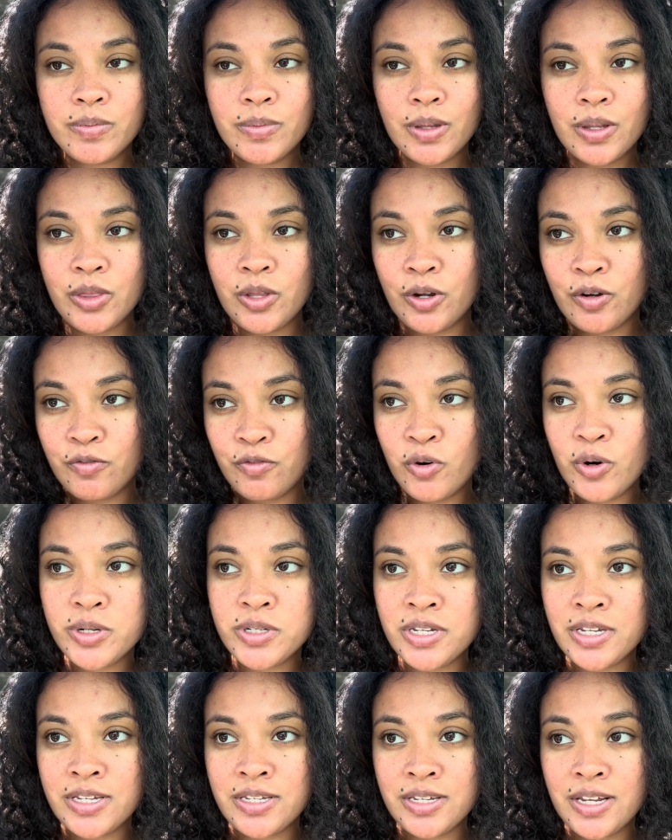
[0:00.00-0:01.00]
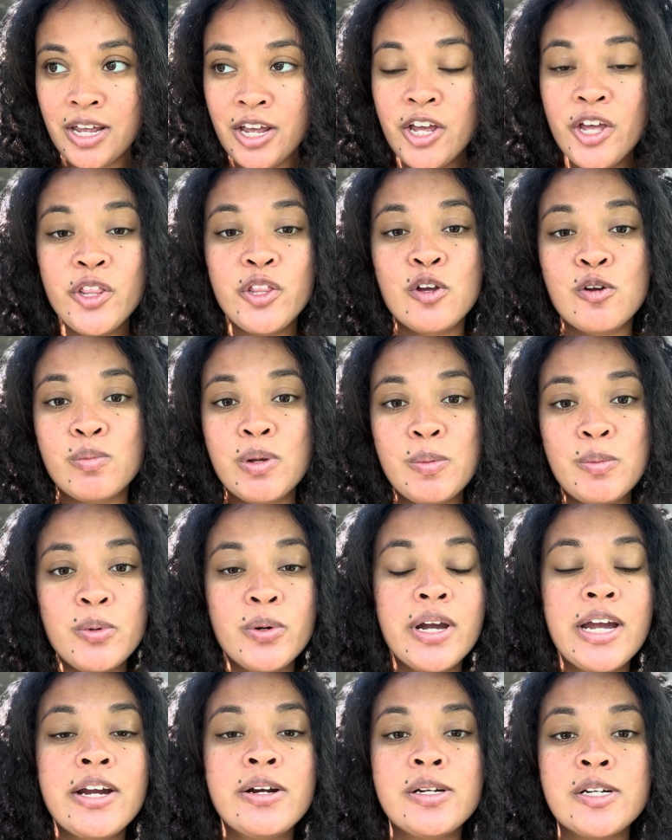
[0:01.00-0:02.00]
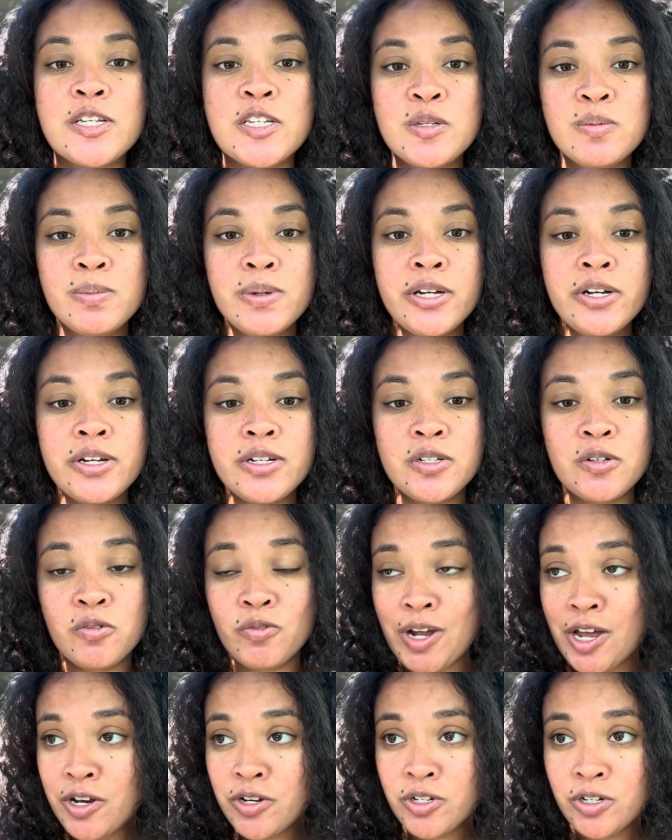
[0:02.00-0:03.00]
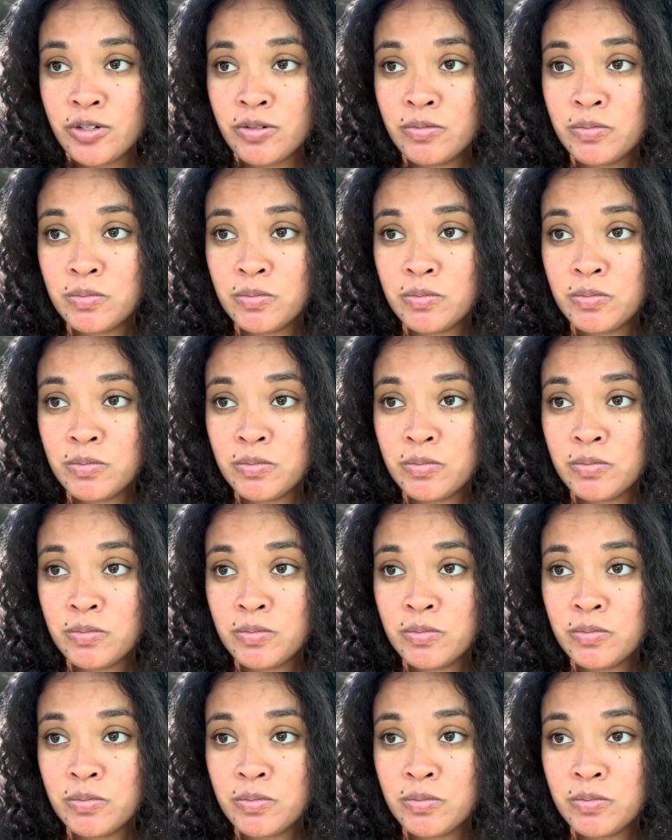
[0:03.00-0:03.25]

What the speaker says: There are forces, there are people carrying spirits around you,